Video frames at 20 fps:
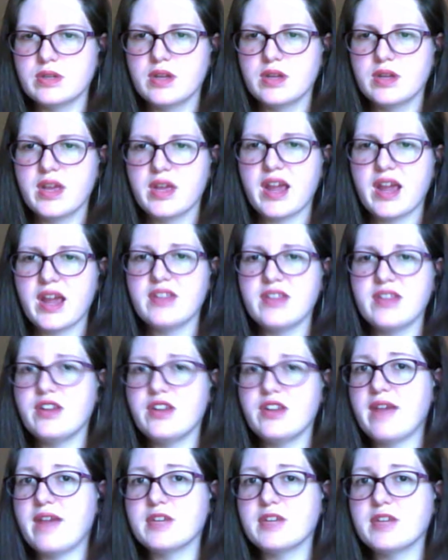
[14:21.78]
then you have a
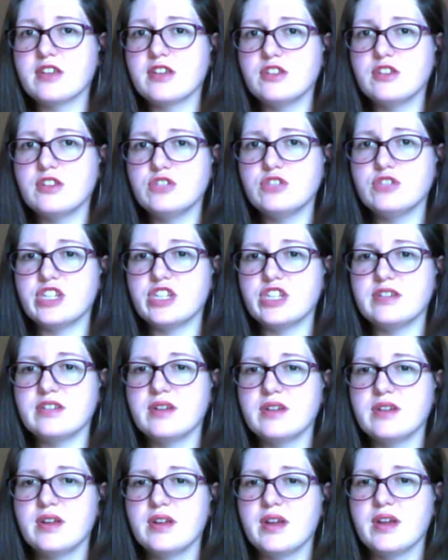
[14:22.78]
conclusion.
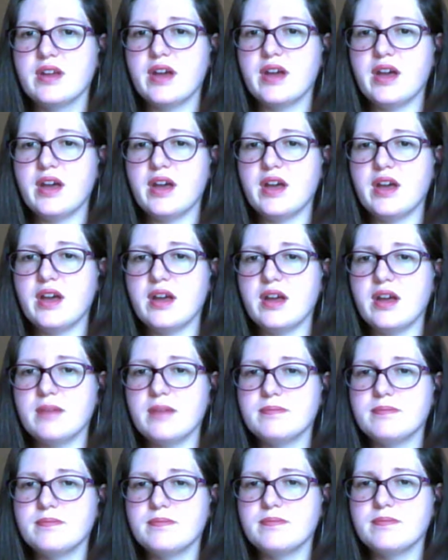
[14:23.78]
And
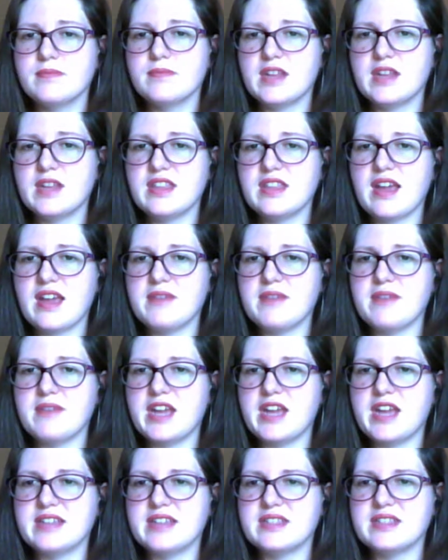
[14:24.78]
I think I have an S
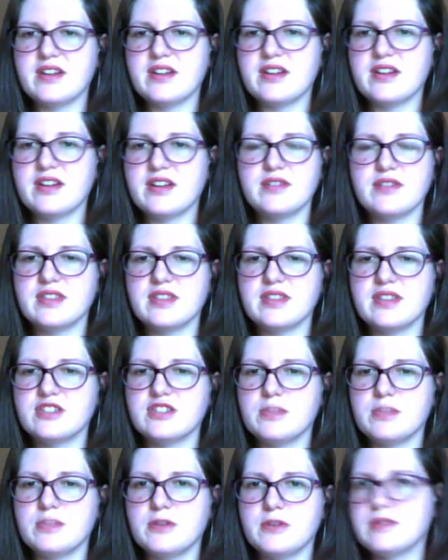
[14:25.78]
there. I don't think there's
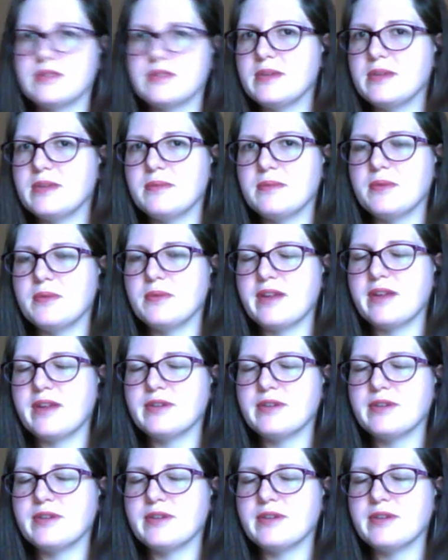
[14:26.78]
supposed to be, but whatever.